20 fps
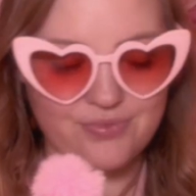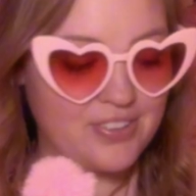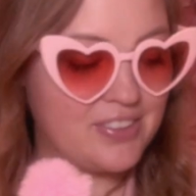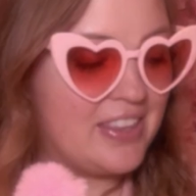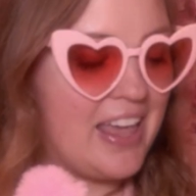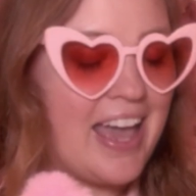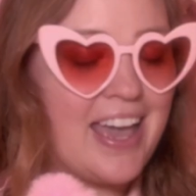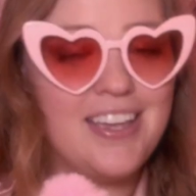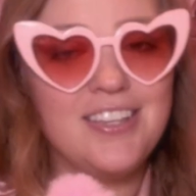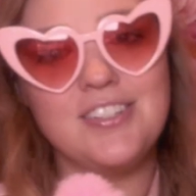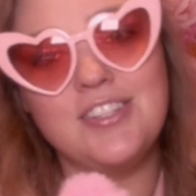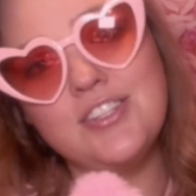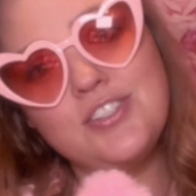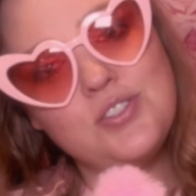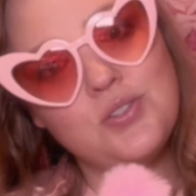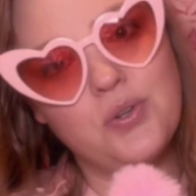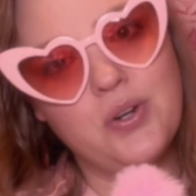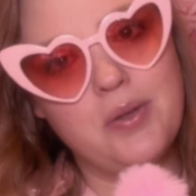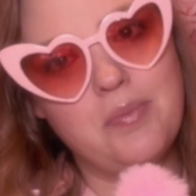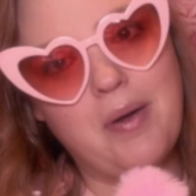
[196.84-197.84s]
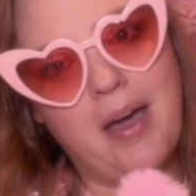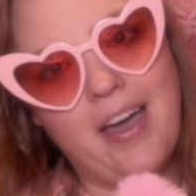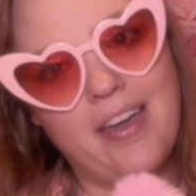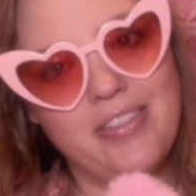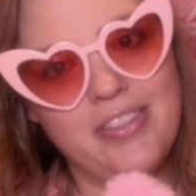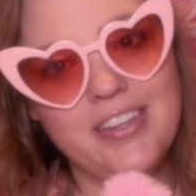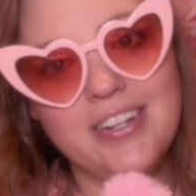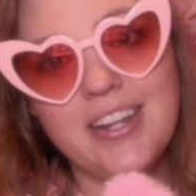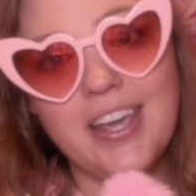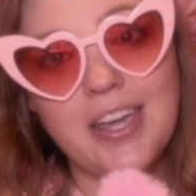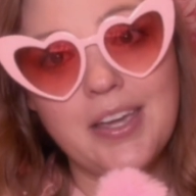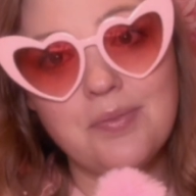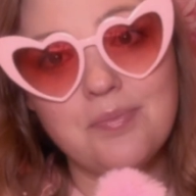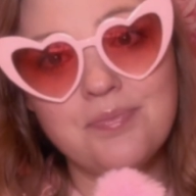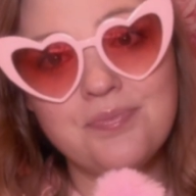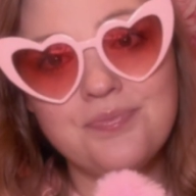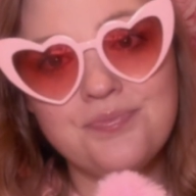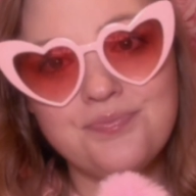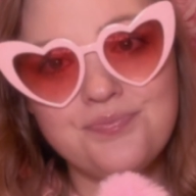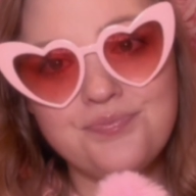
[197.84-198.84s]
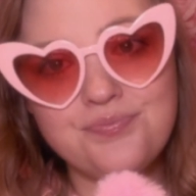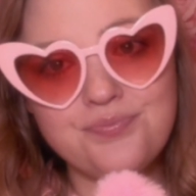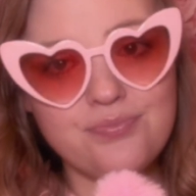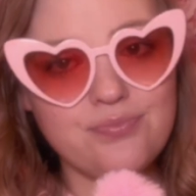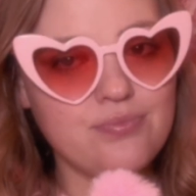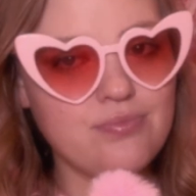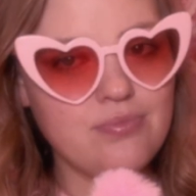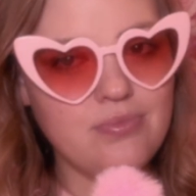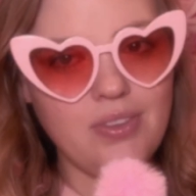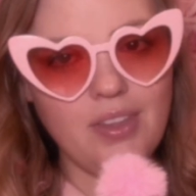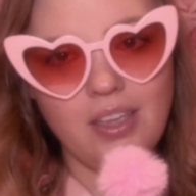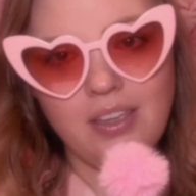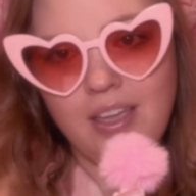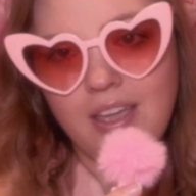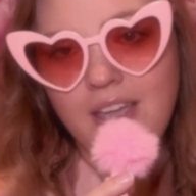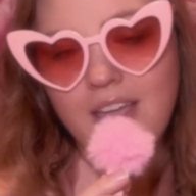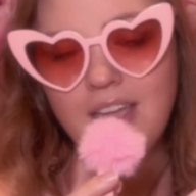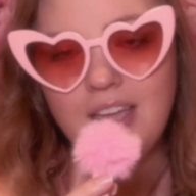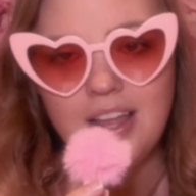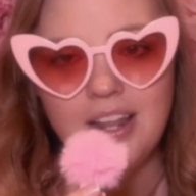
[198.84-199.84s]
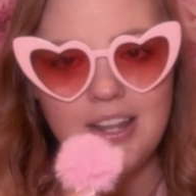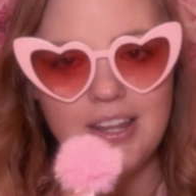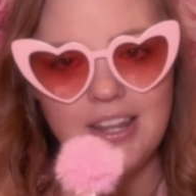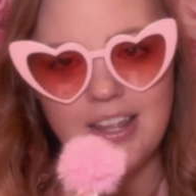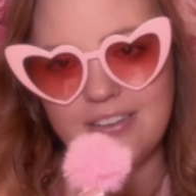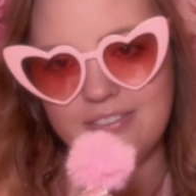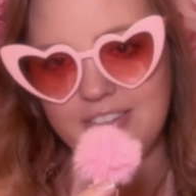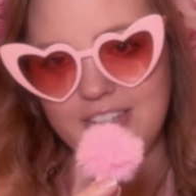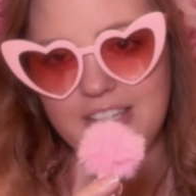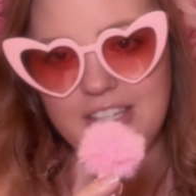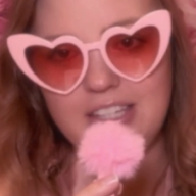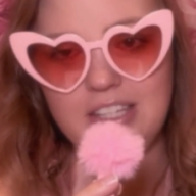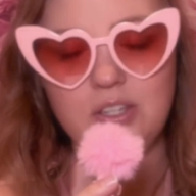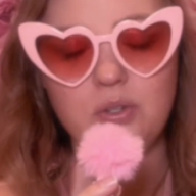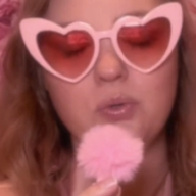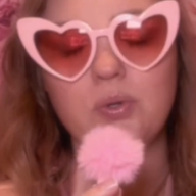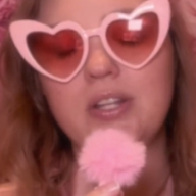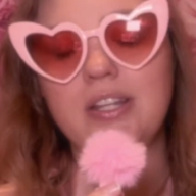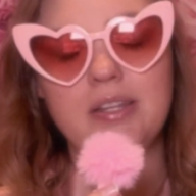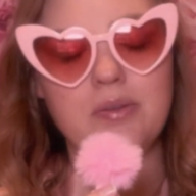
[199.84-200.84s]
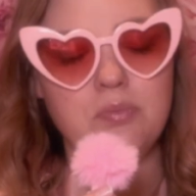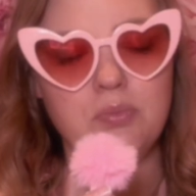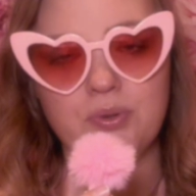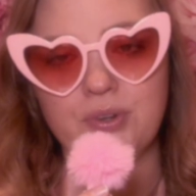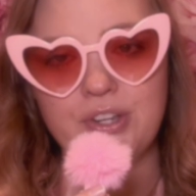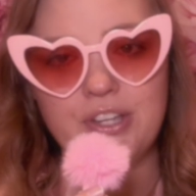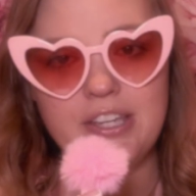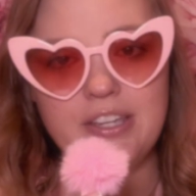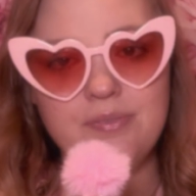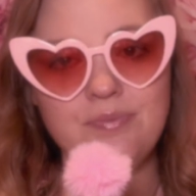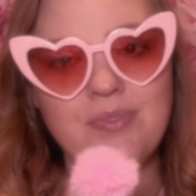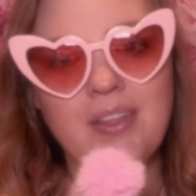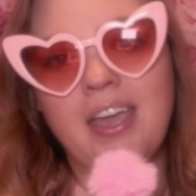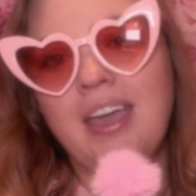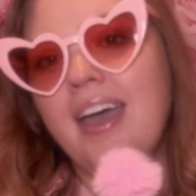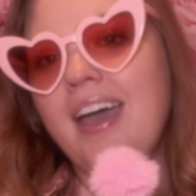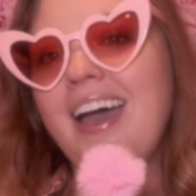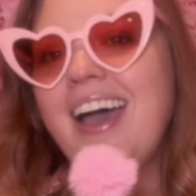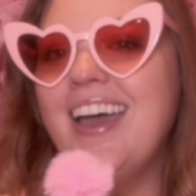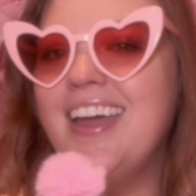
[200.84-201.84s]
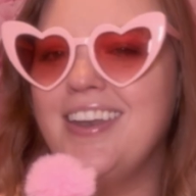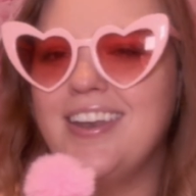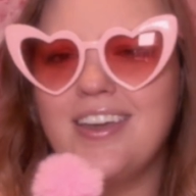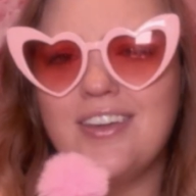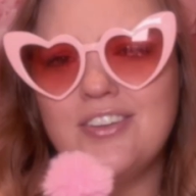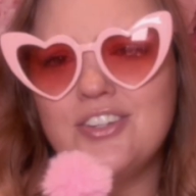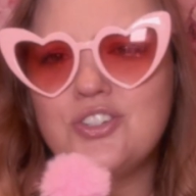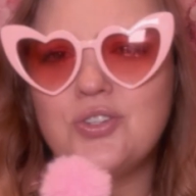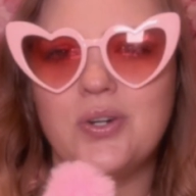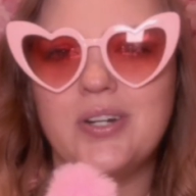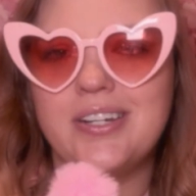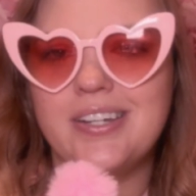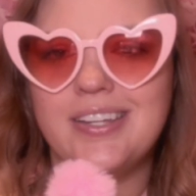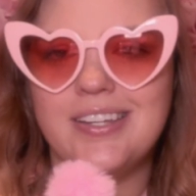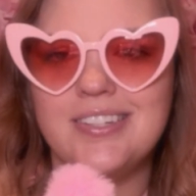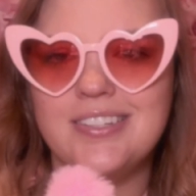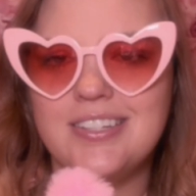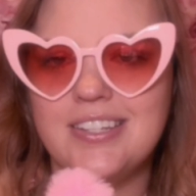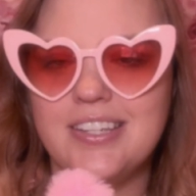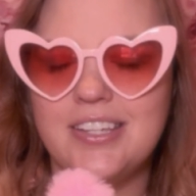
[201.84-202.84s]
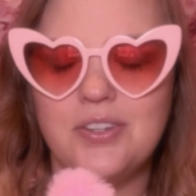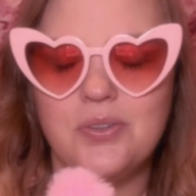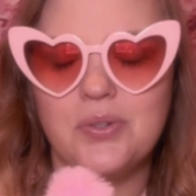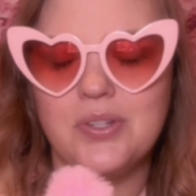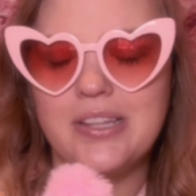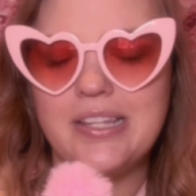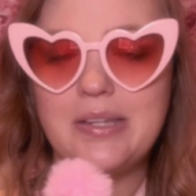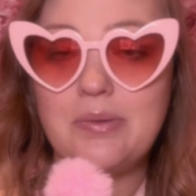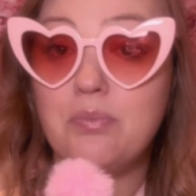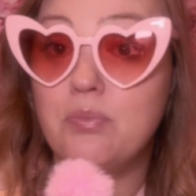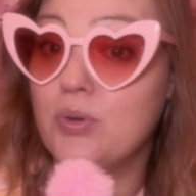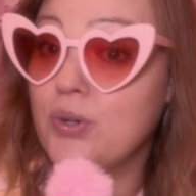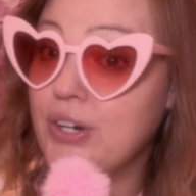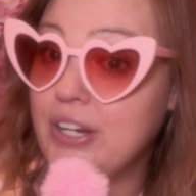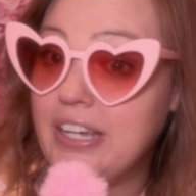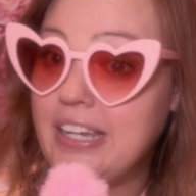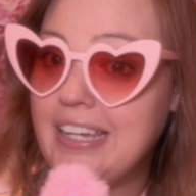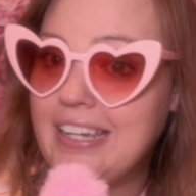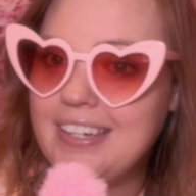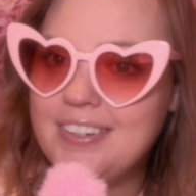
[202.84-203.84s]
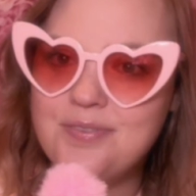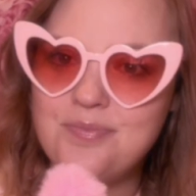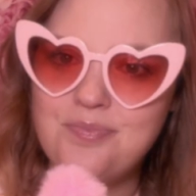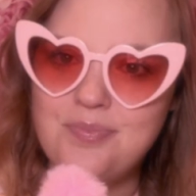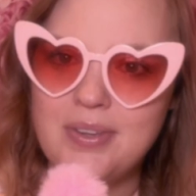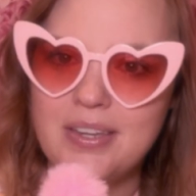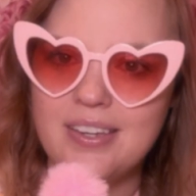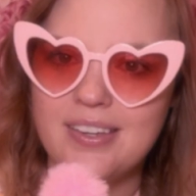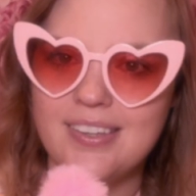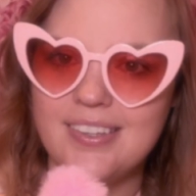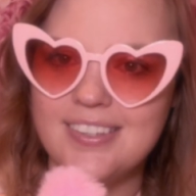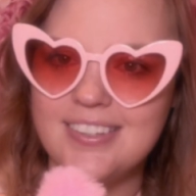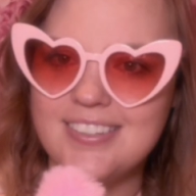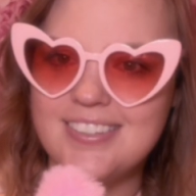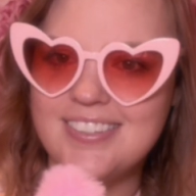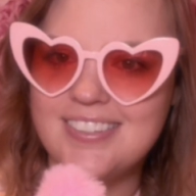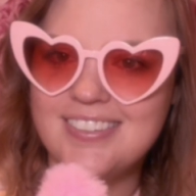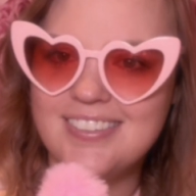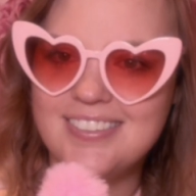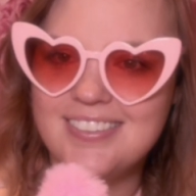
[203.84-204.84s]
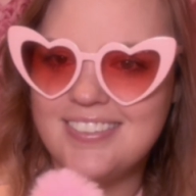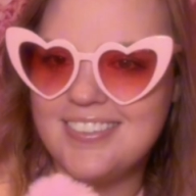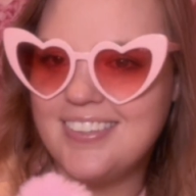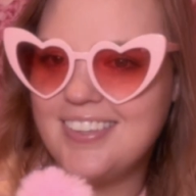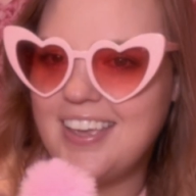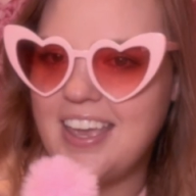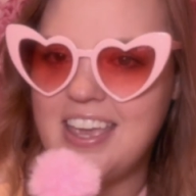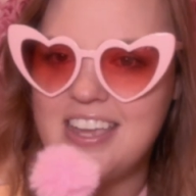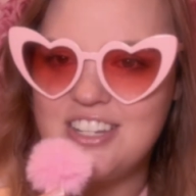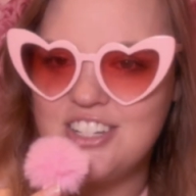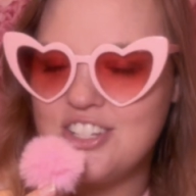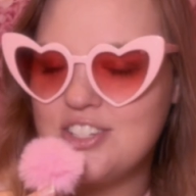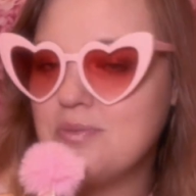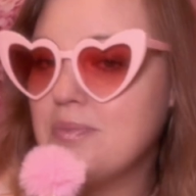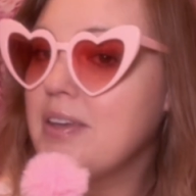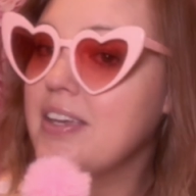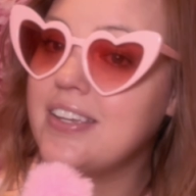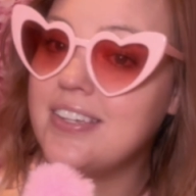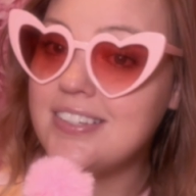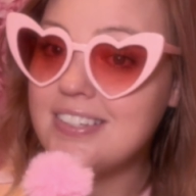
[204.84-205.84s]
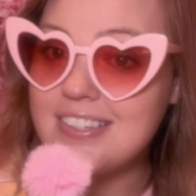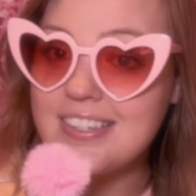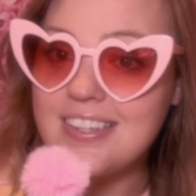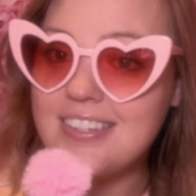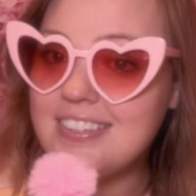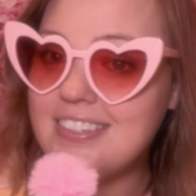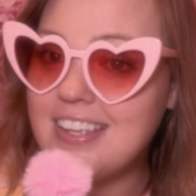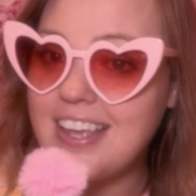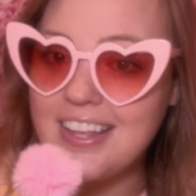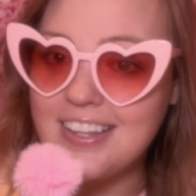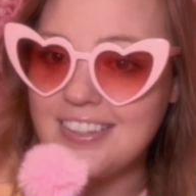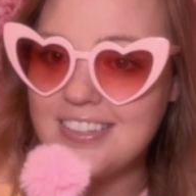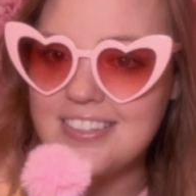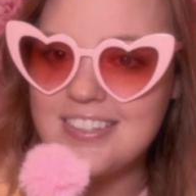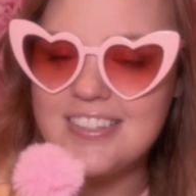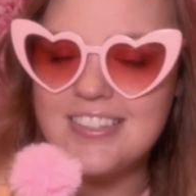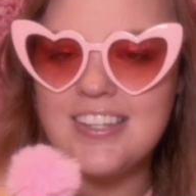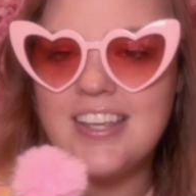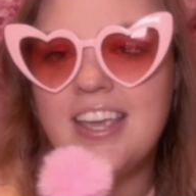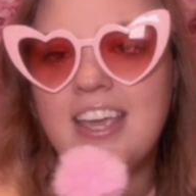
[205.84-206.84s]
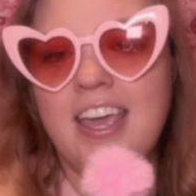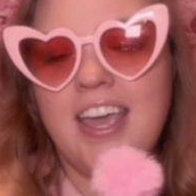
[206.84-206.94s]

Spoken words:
that is the story behind the name. La vie equilibre. And I shortened it to EquiliBREE because it just makes sense.